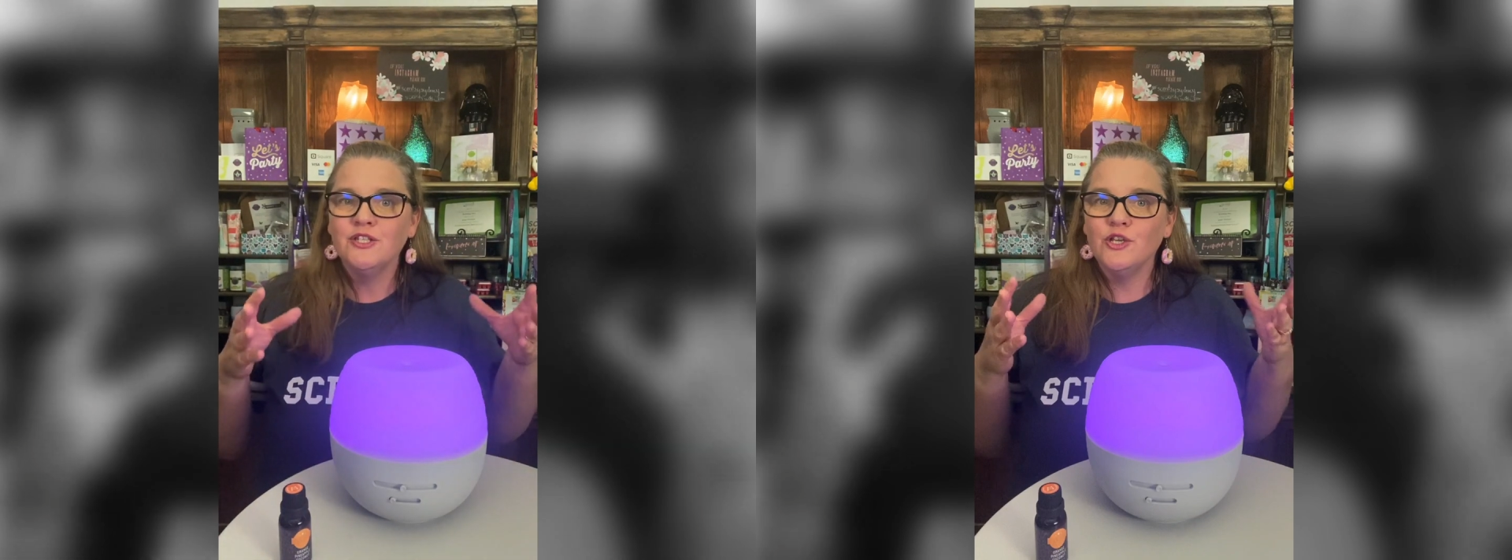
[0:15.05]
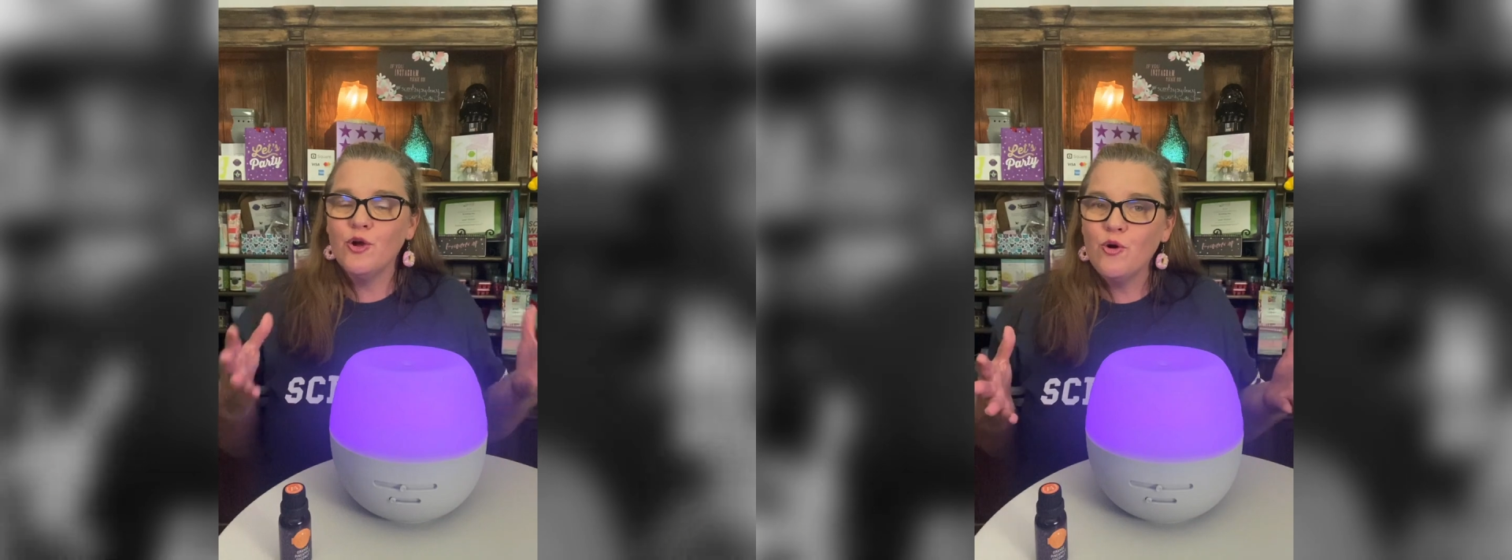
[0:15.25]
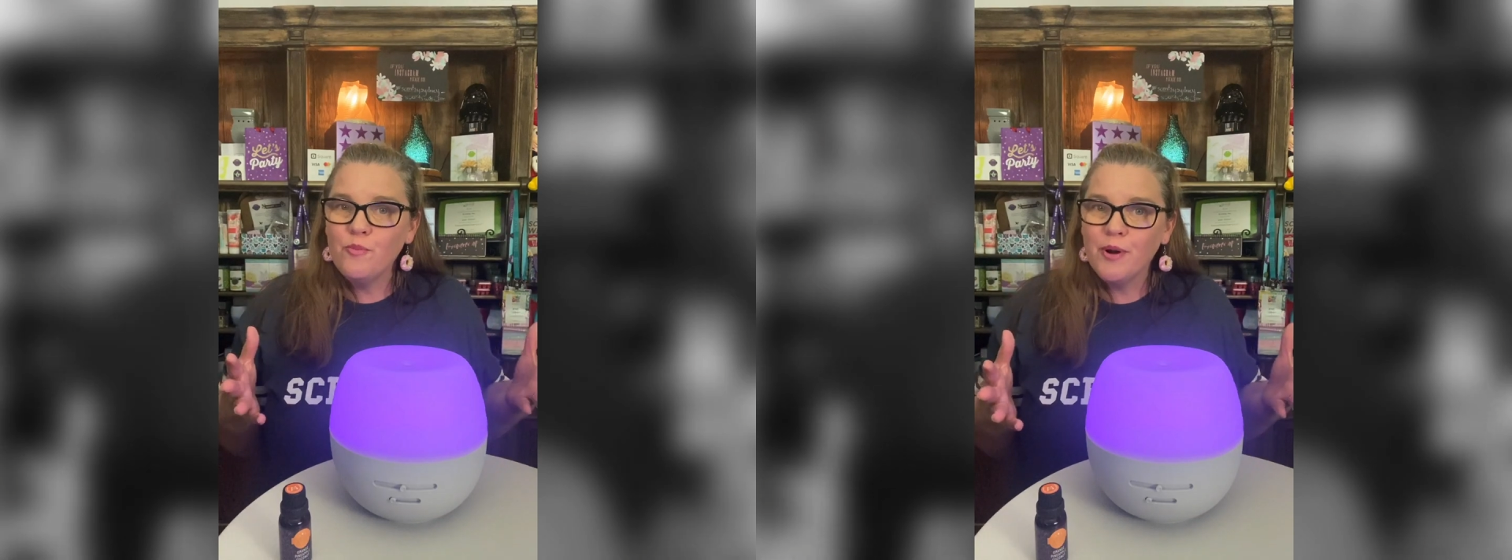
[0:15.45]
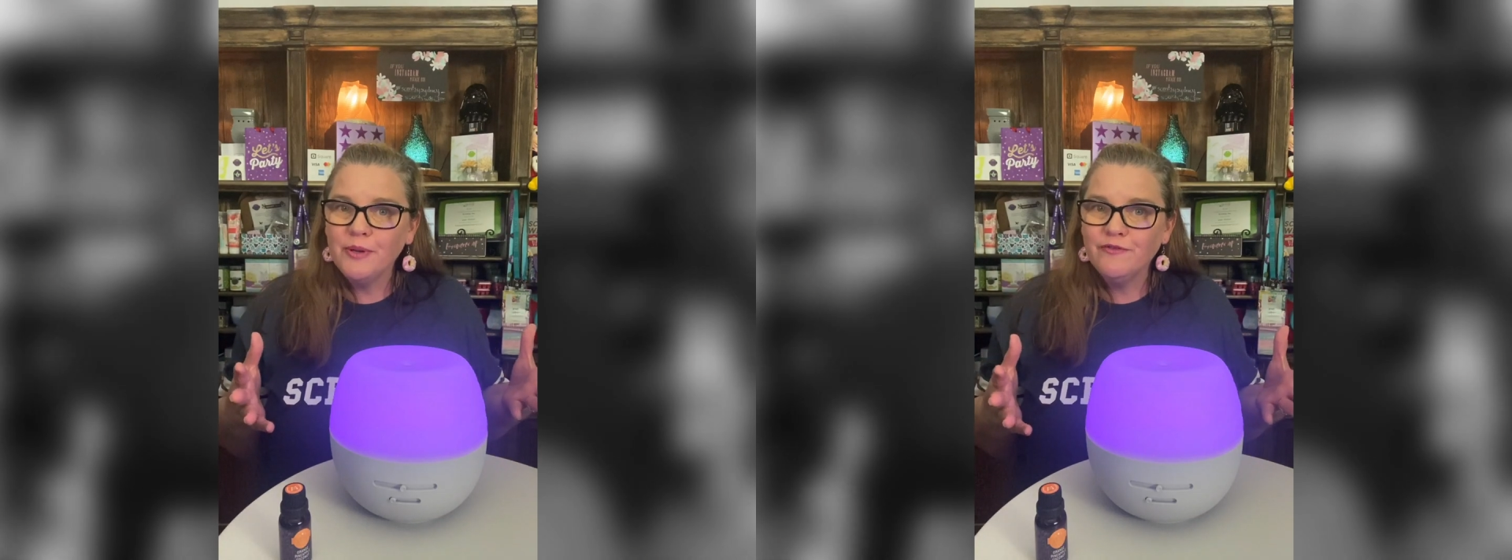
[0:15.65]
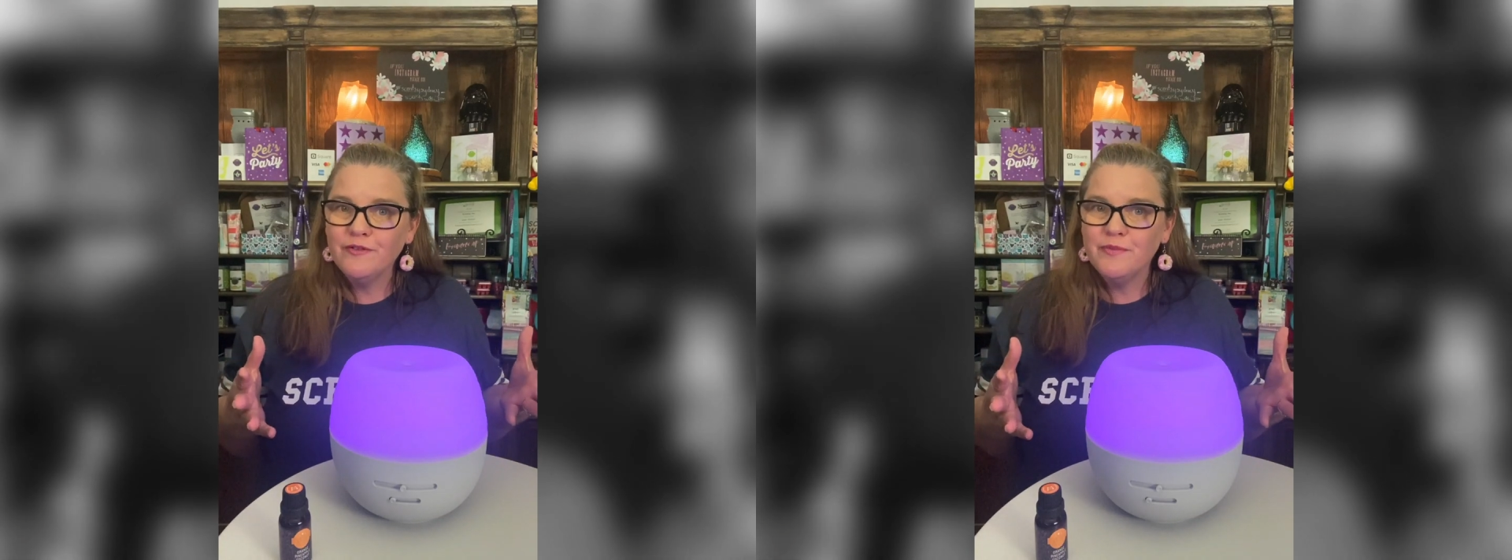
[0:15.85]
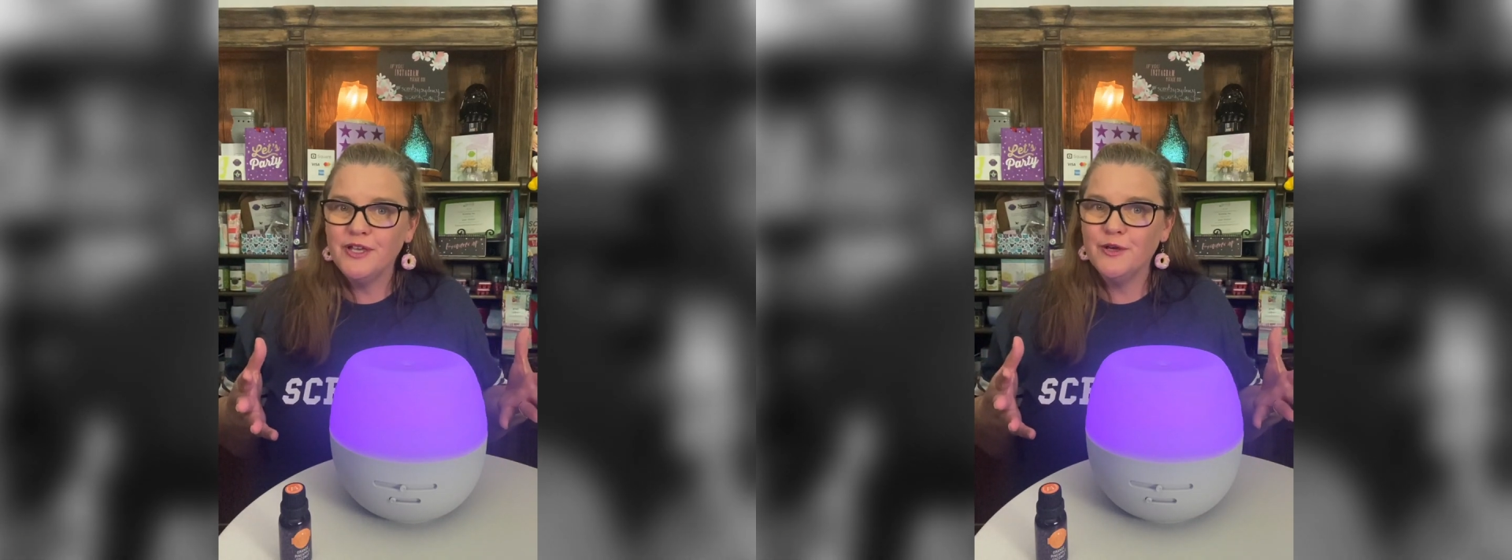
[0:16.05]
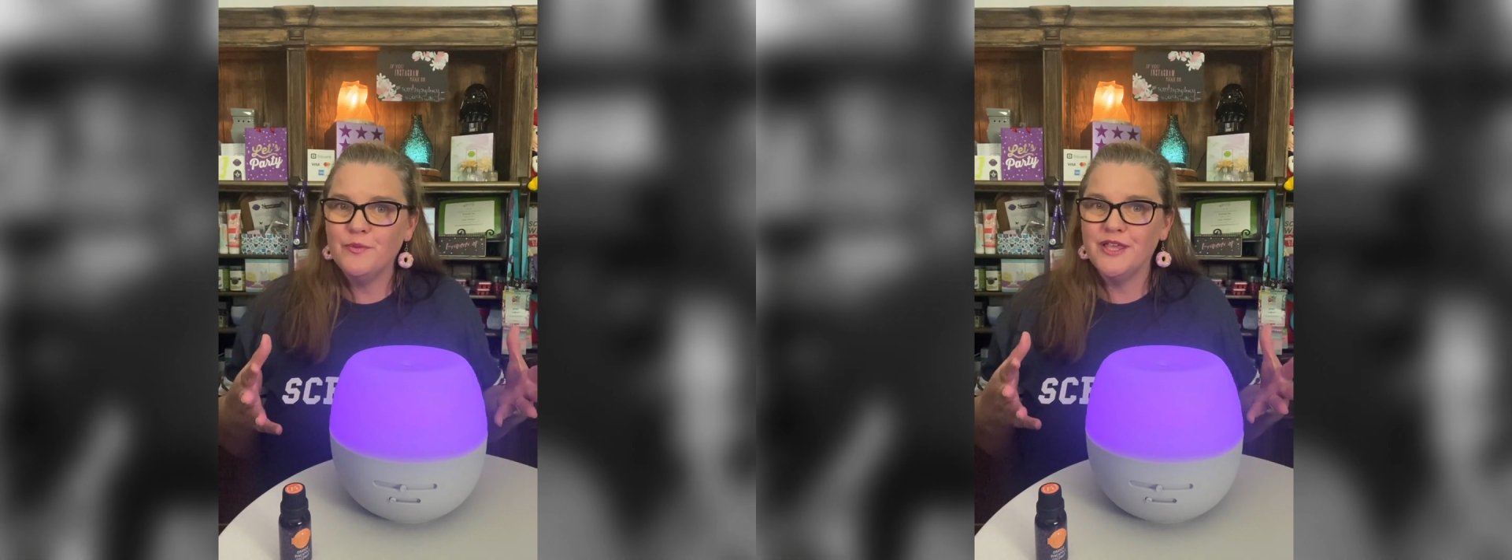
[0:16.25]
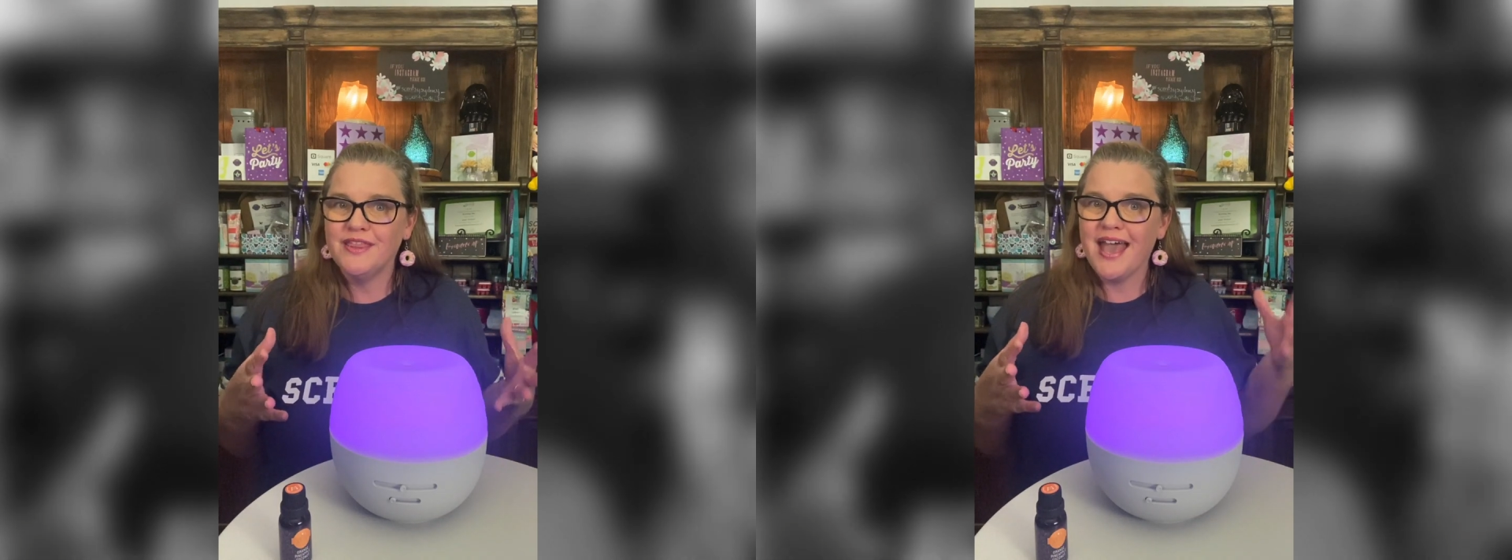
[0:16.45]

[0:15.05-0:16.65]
So you're all probably familiar with